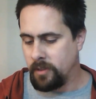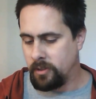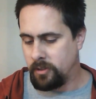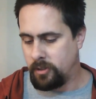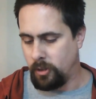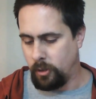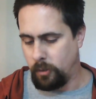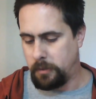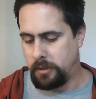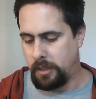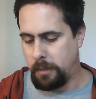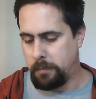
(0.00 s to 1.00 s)
So let me
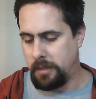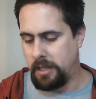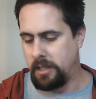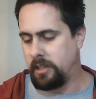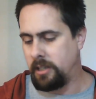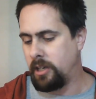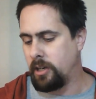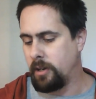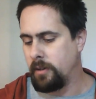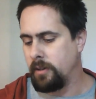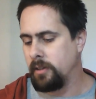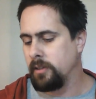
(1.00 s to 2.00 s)
type that in
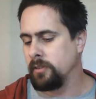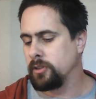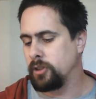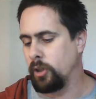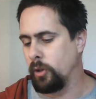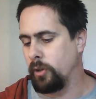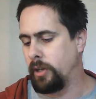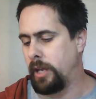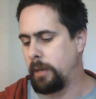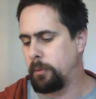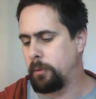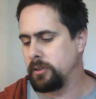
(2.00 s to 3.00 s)
here. So the
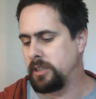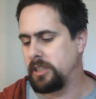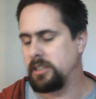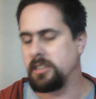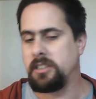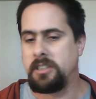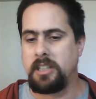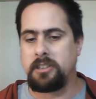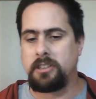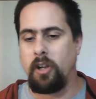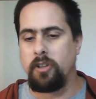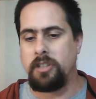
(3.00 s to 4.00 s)
net proceeds is six
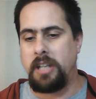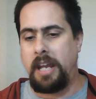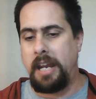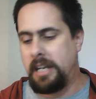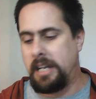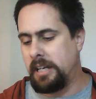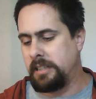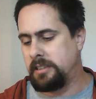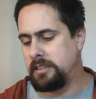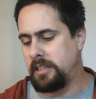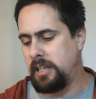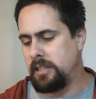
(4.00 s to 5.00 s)
dollars and eighty-nine
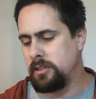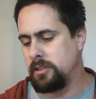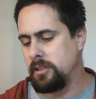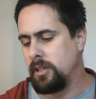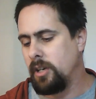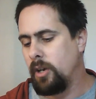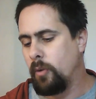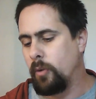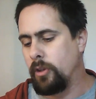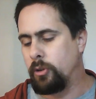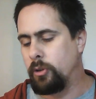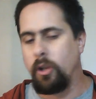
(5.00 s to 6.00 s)
cents
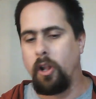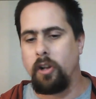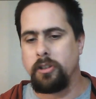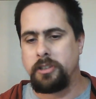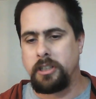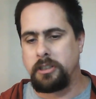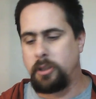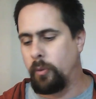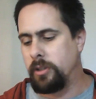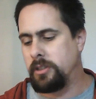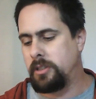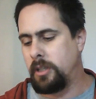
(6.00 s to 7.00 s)
with a two dollar
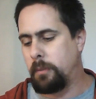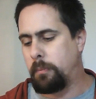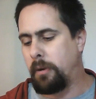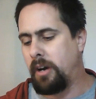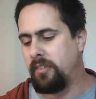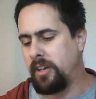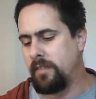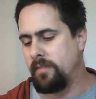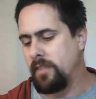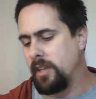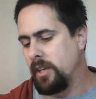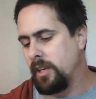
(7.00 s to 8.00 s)
sixty-one cent profit.
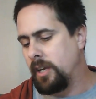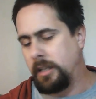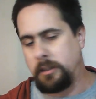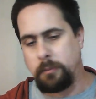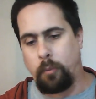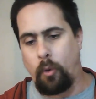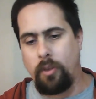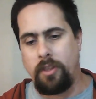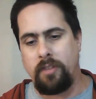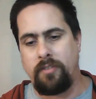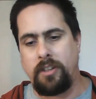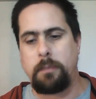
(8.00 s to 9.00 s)
It's more
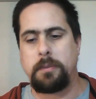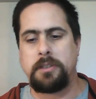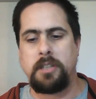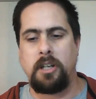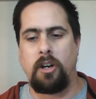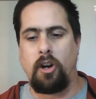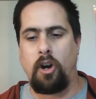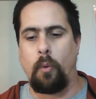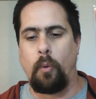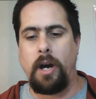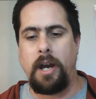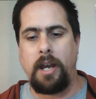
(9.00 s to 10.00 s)
than fifty percent
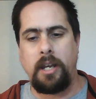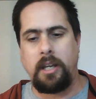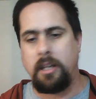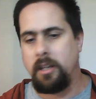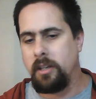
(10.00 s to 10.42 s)
ROI.